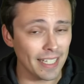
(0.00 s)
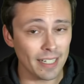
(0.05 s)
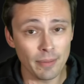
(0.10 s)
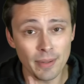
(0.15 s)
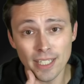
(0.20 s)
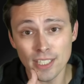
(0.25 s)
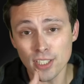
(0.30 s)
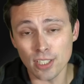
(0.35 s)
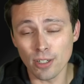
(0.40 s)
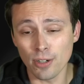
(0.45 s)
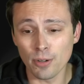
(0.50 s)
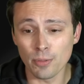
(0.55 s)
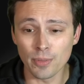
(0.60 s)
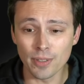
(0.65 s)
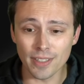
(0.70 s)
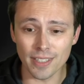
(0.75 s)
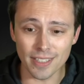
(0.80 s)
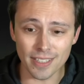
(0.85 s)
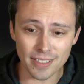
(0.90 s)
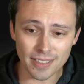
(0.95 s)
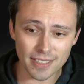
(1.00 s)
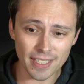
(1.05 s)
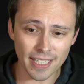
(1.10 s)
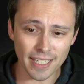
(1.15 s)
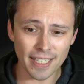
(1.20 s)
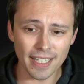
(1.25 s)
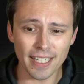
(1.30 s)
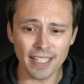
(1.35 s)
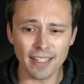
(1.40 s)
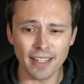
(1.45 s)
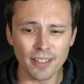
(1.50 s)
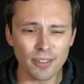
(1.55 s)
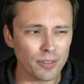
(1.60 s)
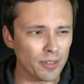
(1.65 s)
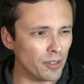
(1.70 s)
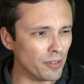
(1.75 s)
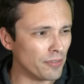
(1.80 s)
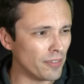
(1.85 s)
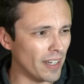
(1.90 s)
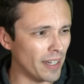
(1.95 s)
I'm actually home with a sick kid. I don't
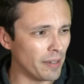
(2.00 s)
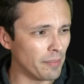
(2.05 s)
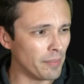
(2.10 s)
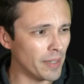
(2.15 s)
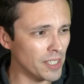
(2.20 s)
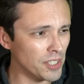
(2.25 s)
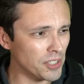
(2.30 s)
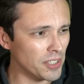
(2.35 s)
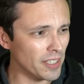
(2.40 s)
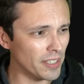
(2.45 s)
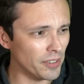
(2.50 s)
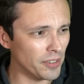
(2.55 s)
know if I mentioned it